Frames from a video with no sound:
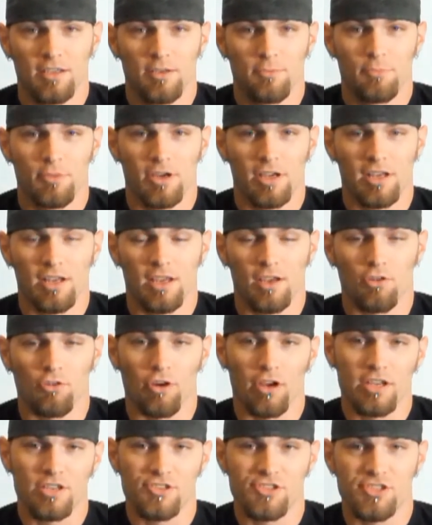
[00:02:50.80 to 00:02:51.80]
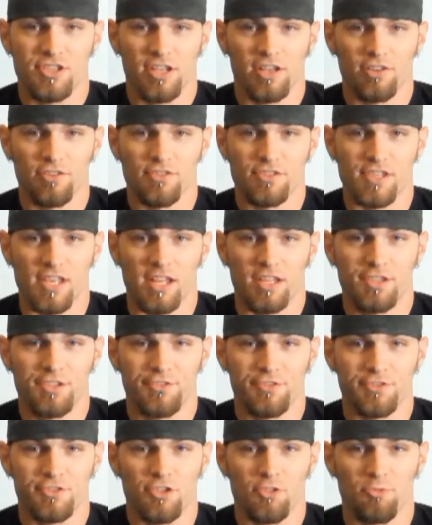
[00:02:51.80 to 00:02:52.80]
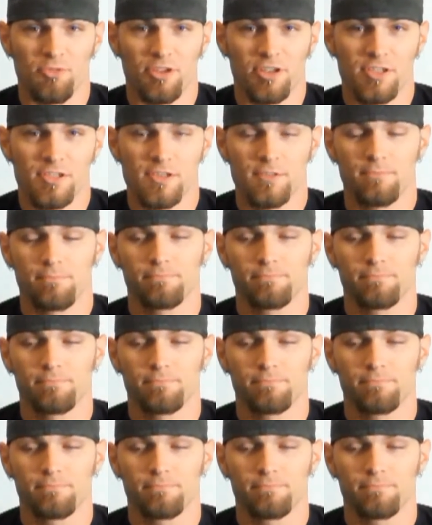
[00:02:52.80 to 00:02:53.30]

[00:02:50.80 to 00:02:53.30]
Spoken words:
but or I could just sit here in silence for 2 minutes.